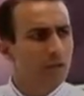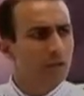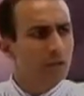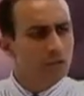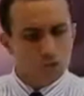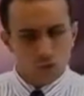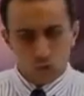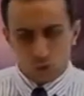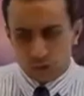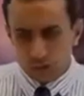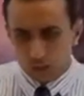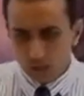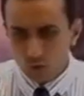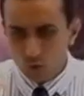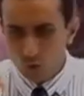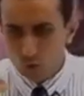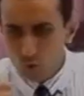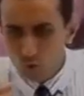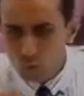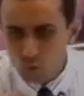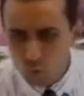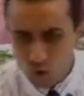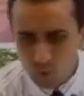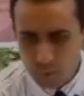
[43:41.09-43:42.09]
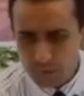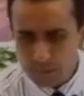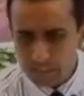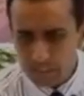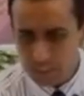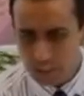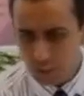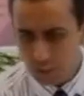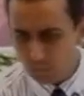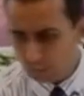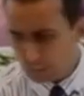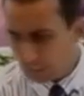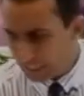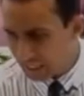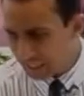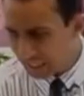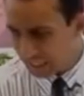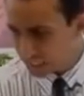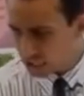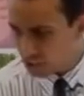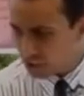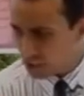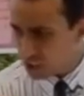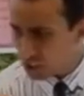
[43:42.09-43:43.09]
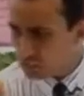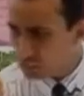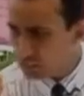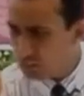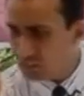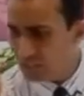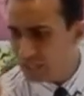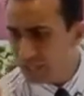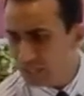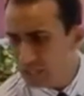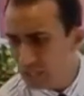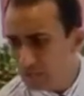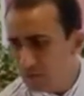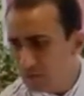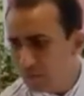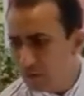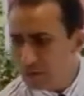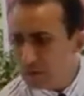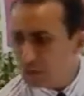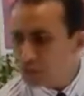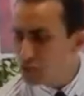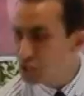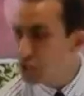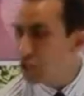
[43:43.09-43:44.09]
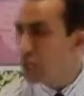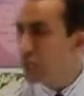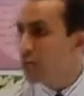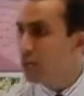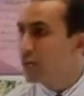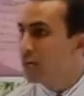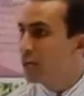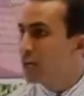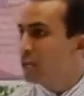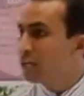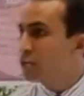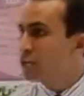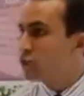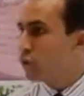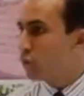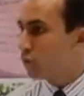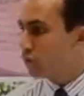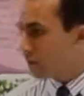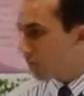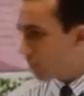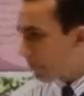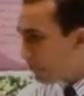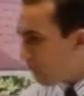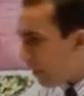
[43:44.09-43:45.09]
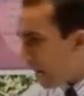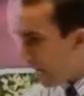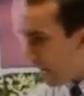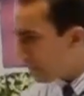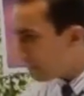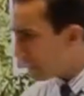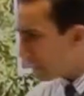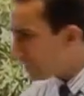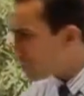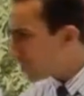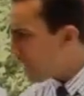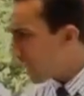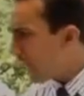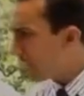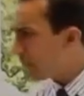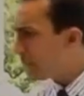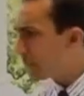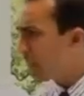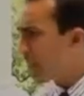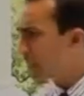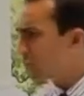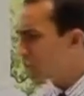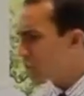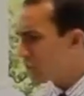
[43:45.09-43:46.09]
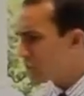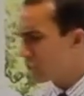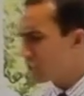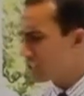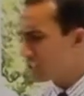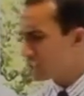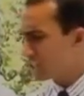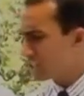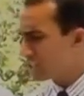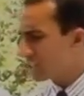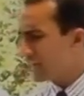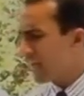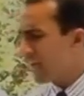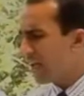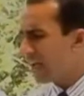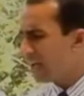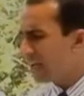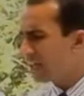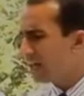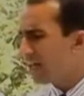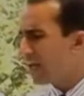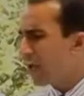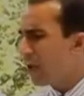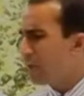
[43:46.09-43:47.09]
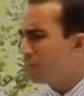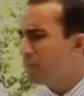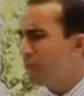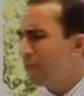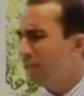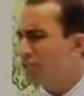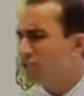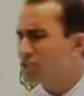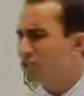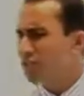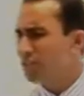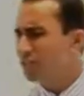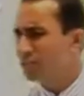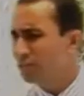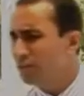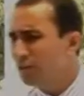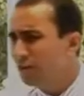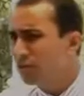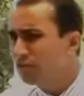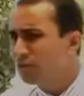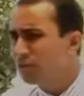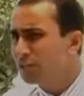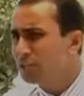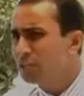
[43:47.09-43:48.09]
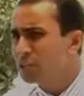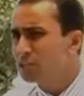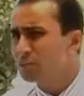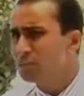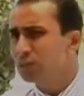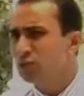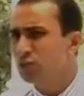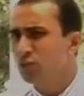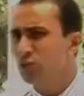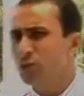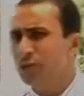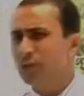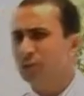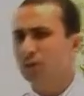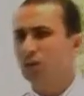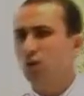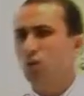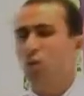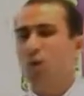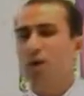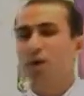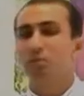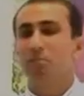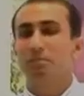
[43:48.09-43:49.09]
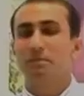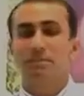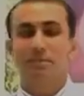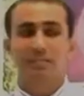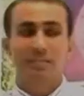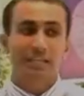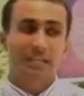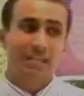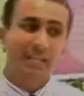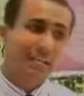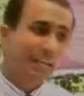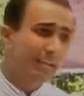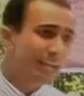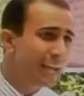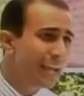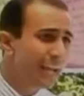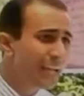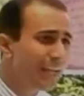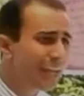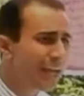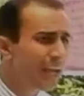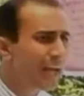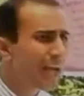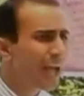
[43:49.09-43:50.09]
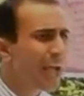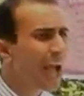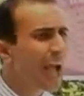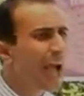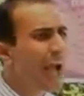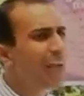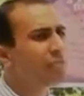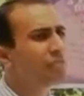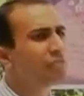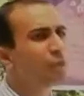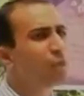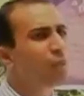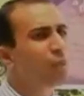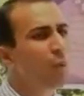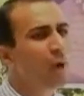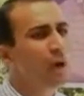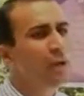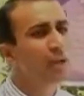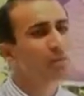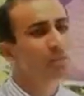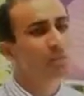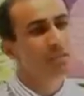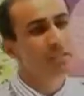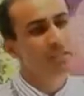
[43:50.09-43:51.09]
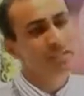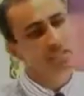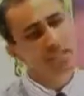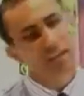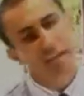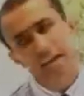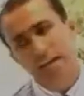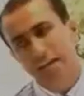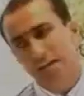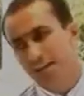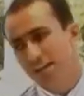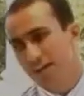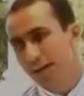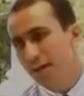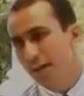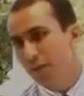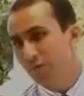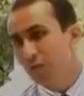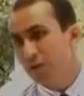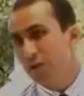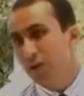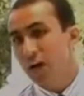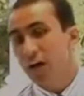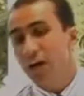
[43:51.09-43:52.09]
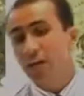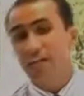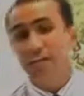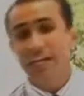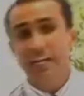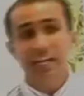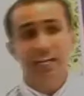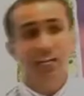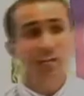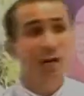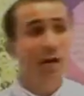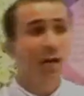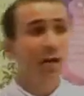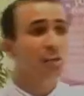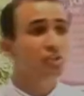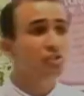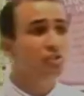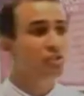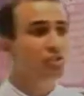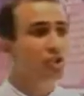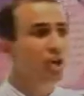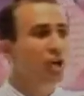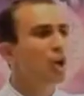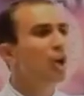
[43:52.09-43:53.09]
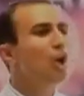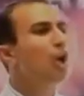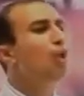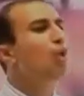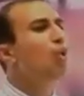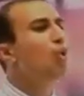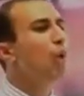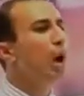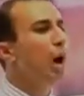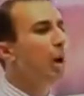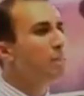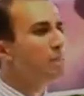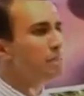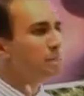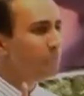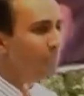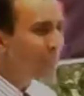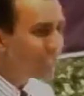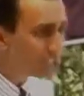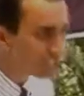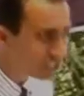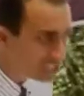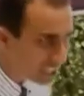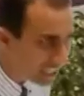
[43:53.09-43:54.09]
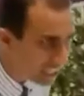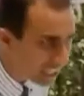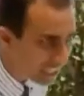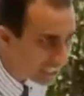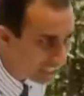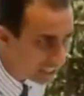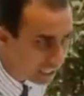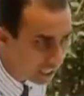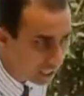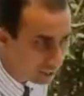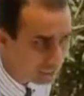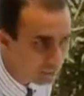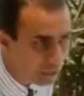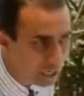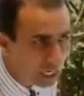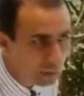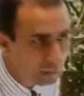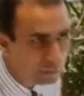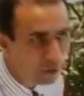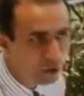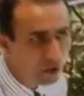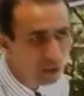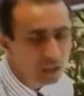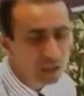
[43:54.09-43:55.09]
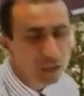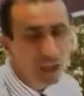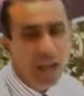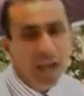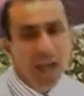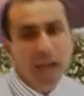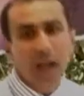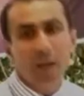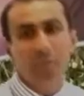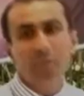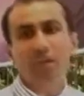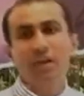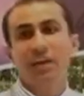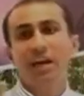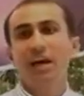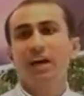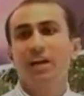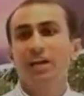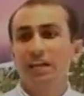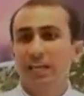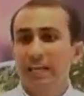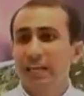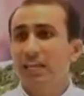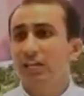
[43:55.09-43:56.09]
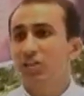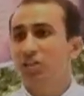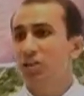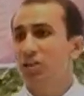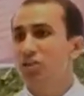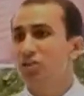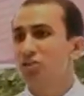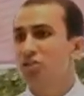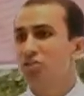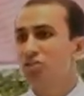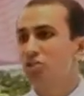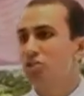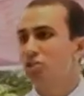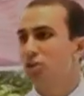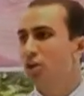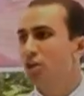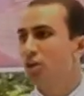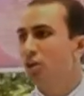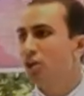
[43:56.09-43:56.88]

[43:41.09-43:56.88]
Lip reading: So here a woman is speaking and she's presented first. So the Bible is helping us understand there is a difference between the one misleading and the one misled. There are leaders who are misleading people and there are leaders